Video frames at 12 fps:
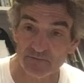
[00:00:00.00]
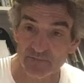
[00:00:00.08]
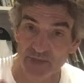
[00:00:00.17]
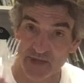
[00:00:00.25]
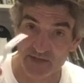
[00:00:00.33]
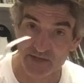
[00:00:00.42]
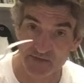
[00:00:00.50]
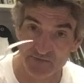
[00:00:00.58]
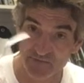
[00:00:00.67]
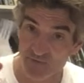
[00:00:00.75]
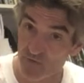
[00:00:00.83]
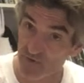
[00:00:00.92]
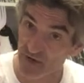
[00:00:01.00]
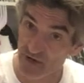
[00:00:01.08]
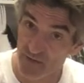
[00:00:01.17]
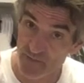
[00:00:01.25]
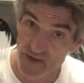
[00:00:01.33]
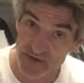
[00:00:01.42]
Plastic fork. I
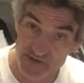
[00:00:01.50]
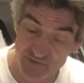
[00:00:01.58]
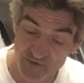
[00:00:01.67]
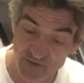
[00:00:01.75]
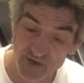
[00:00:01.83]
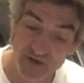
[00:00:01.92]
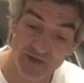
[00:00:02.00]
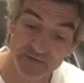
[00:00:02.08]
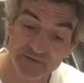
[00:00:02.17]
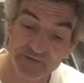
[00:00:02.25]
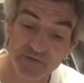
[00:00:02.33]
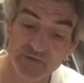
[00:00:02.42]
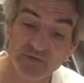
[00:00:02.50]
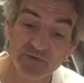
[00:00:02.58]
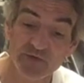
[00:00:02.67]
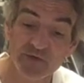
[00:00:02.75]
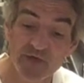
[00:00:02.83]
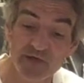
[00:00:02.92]
imagine we're all
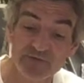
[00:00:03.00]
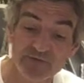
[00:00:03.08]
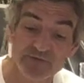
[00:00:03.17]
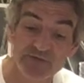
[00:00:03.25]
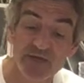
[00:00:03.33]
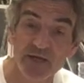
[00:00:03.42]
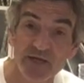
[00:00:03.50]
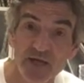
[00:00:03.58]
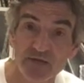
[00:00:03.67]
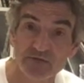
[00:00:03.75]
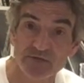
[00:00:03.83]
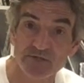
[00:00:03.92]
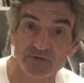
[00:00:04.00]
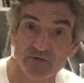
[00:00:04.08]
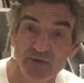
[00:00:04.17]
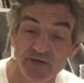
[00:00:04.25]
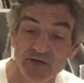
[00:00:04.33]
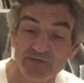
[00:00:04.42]
doing a lot of takeout, so you
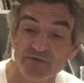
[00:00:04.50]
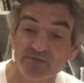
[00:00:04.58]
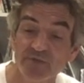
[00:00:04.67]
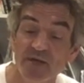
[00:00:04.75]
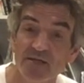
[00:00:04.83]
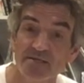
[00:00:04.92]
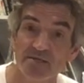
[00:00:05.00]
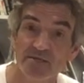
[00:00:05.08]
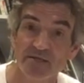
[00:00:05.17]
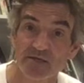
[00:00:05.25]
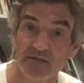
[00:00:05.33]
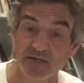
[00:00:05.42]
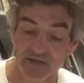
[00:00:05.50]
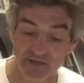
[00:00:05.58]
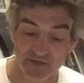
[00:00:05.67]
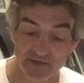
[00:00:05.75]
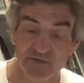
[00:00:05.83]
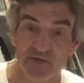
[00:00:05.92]
might have some plastic
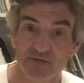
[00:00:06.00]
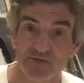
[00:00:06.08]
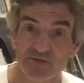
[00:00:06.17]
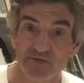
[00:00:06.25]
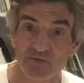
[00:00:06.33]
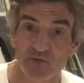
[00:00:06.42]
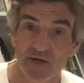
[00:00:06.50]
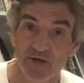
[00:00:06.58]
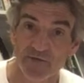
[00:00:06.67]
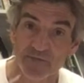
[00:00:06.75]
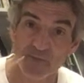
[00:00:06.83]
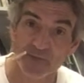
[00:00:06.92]
utensils around.